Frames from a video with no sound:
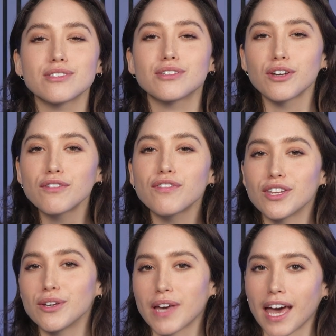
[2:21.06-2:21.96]
is good for
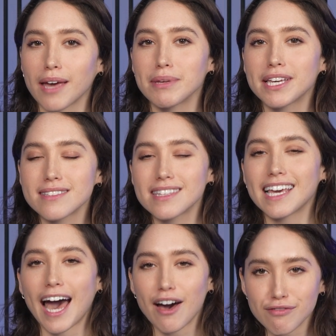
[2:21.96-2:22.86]
the U K because
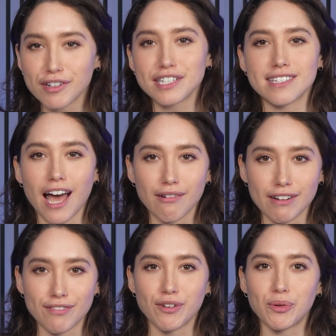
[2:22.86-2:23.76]
the average
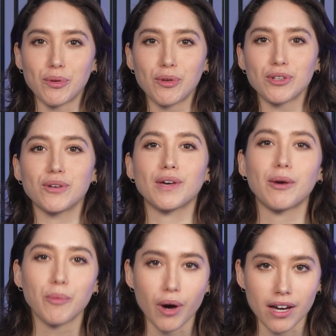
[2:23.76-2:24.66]
salary for all U
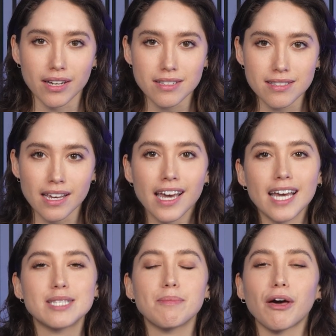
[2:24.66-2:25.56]
K workers
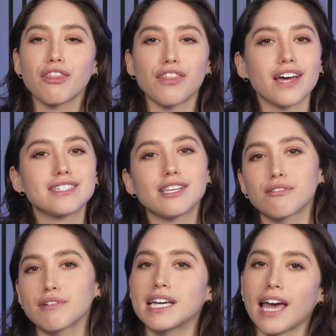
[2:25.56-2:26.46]
is about
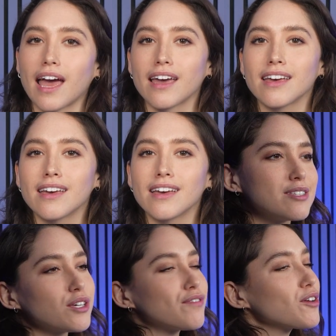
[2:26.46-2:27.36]
thirty-three K.
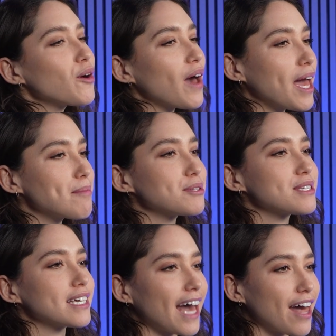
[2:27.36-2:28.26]
So if you're able
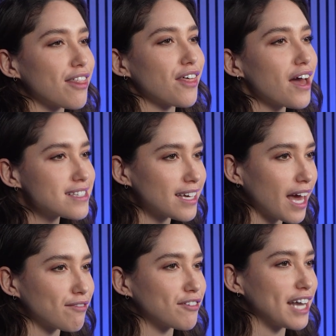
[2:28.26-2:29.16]
to get thirty
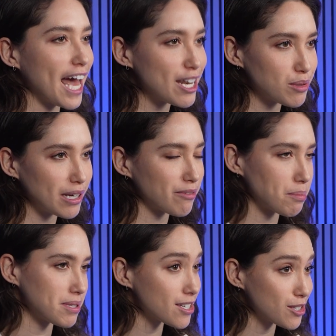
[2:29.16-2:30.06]
K for an entry-level
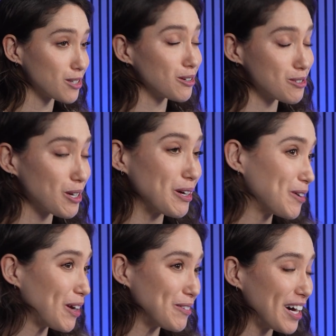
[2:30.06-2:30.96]
position, you're doing quite